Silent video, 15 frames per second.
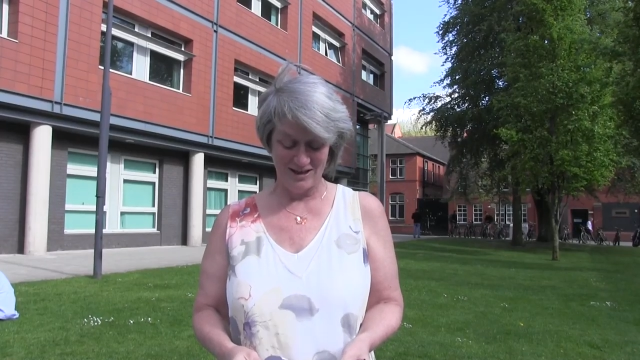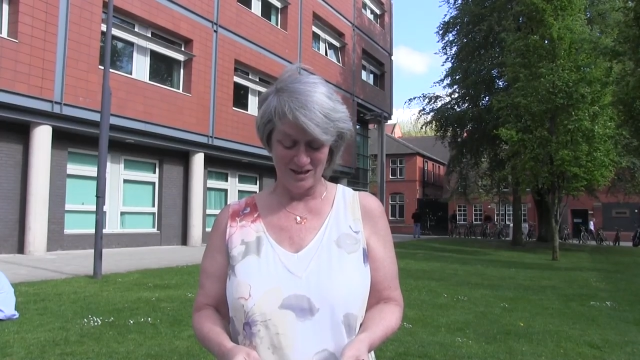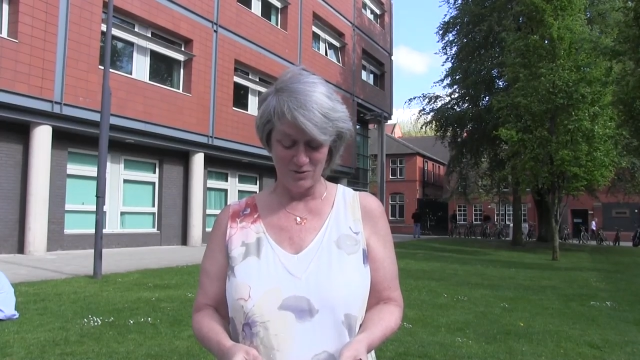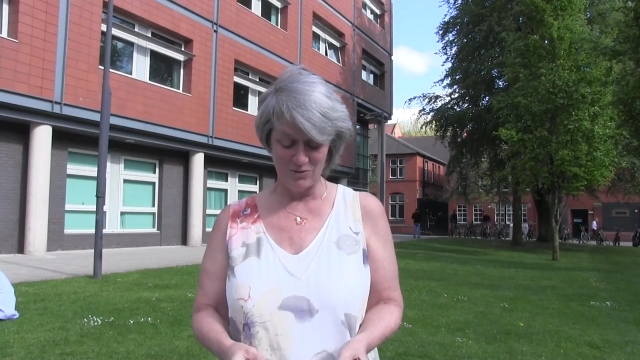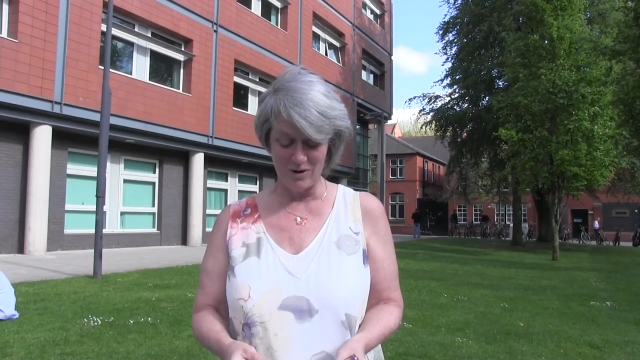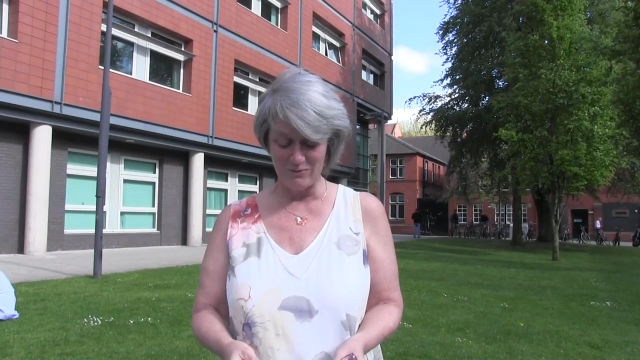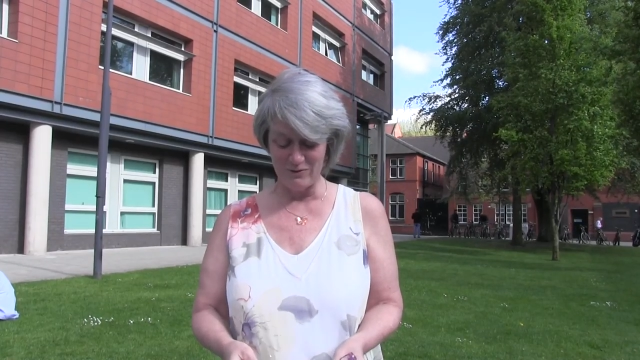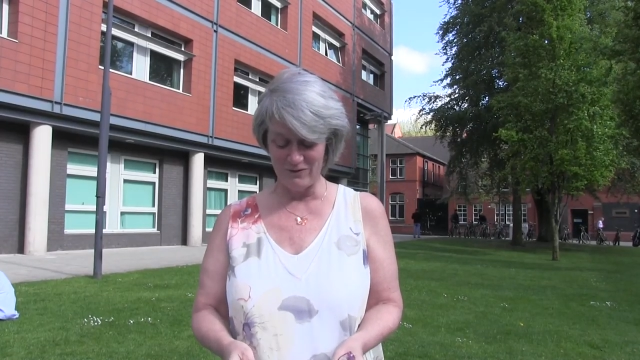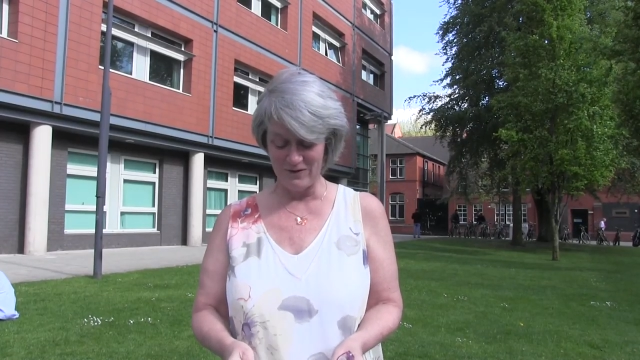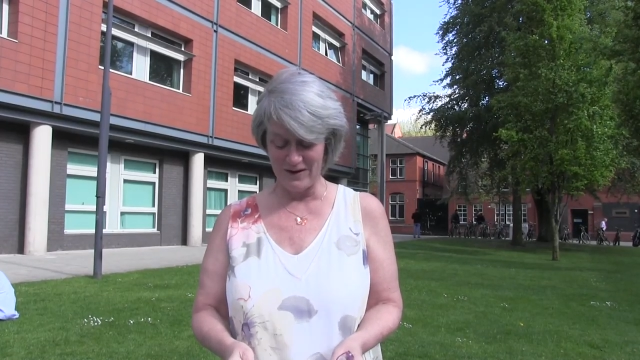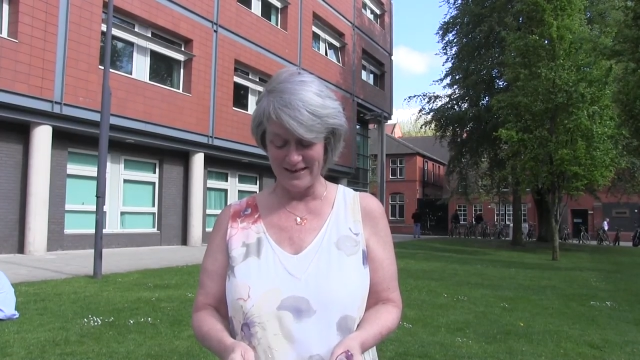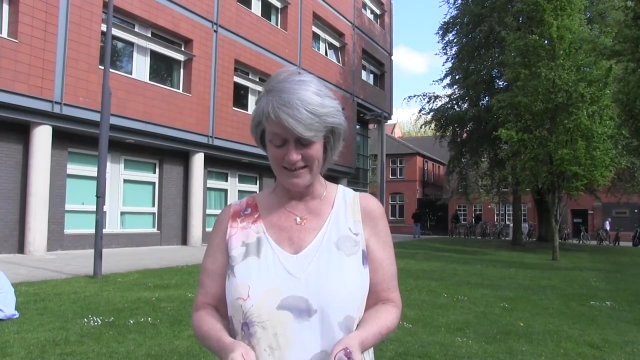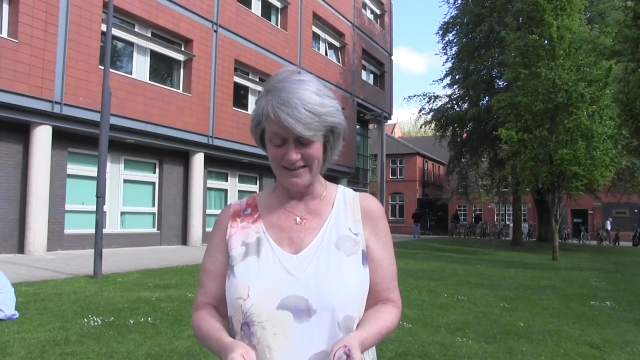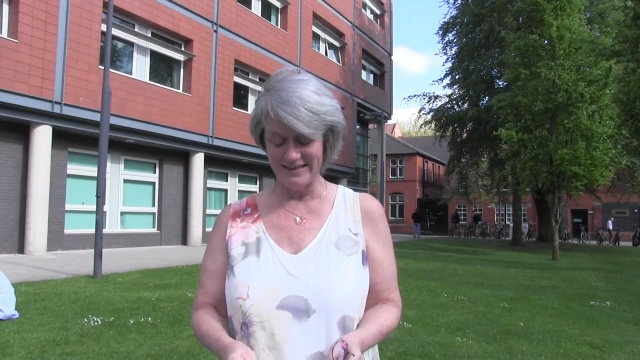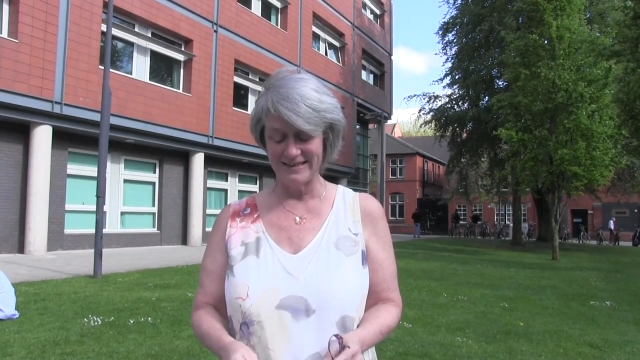So what we're
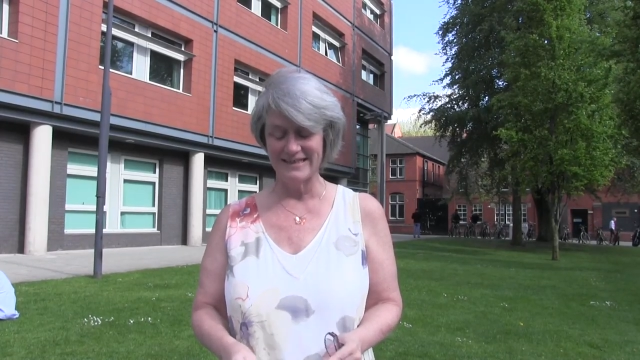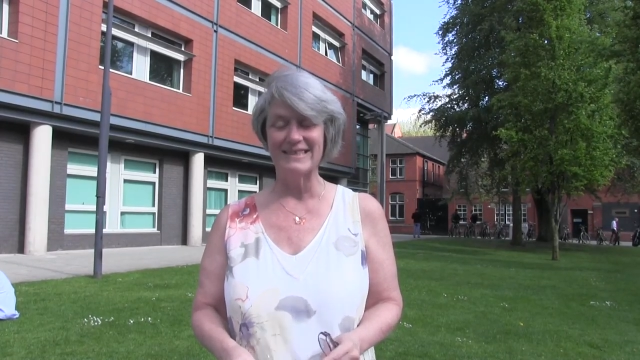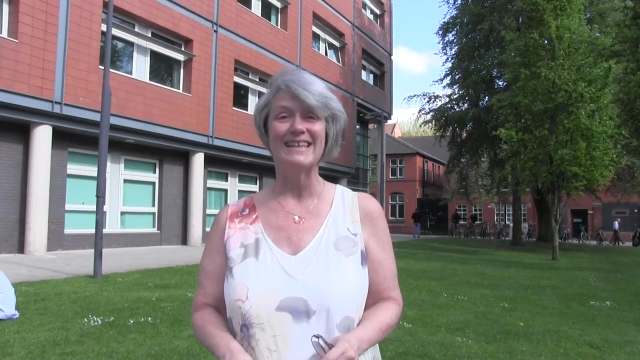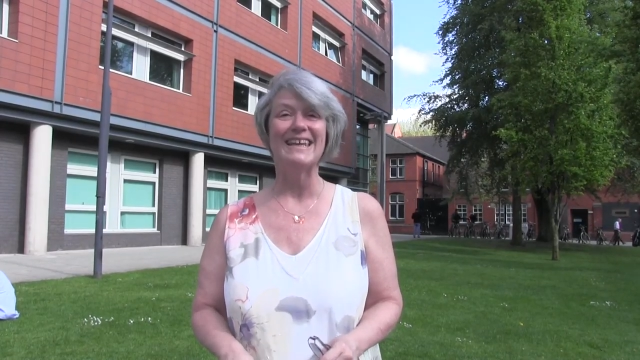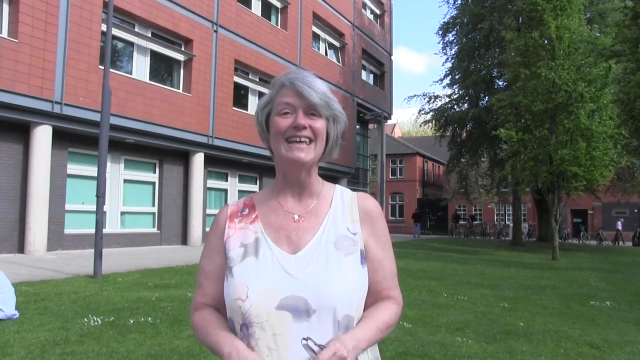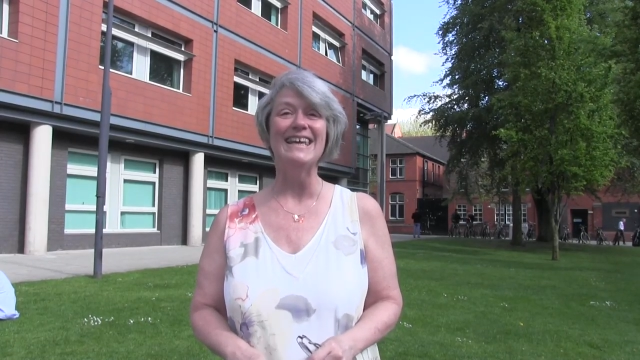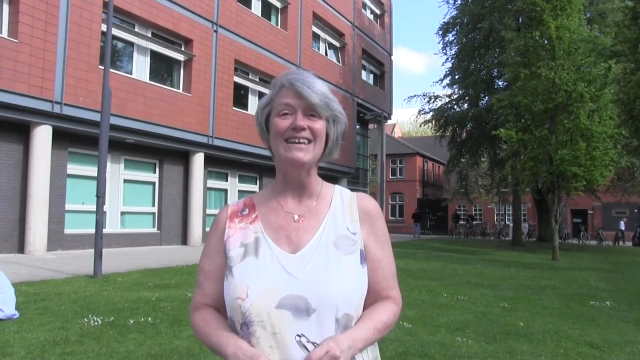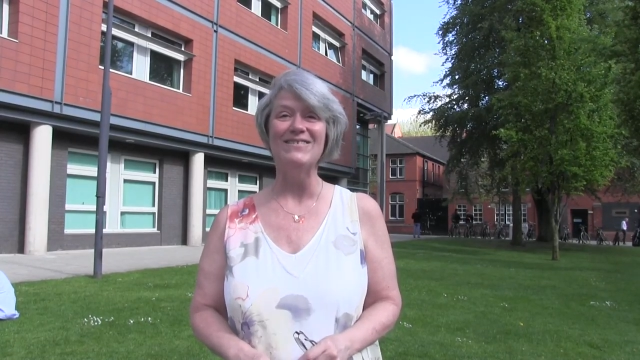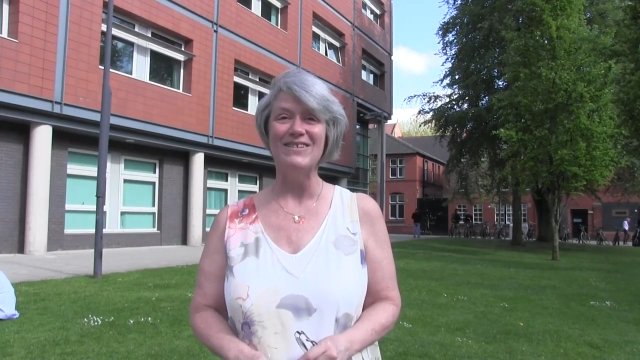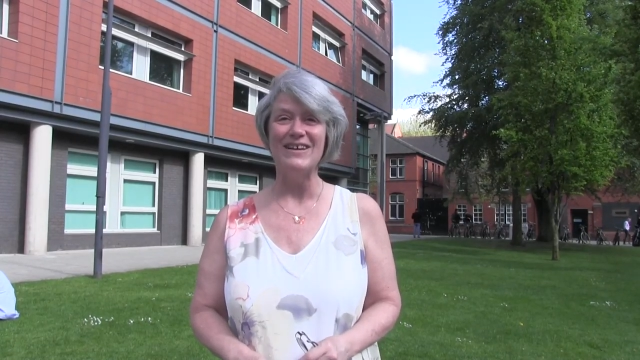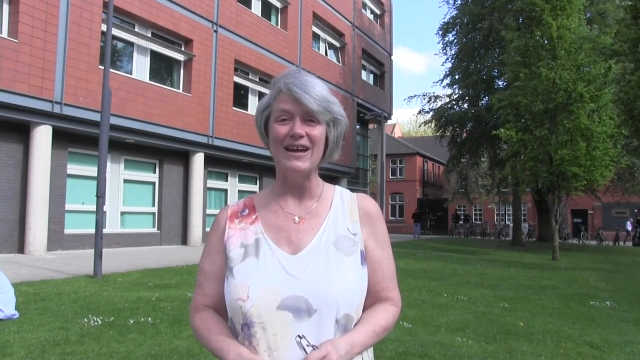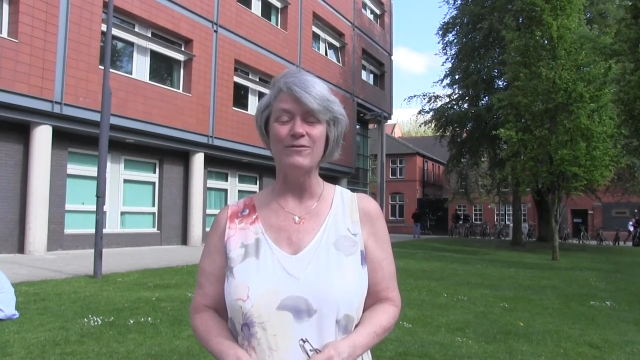finding is that even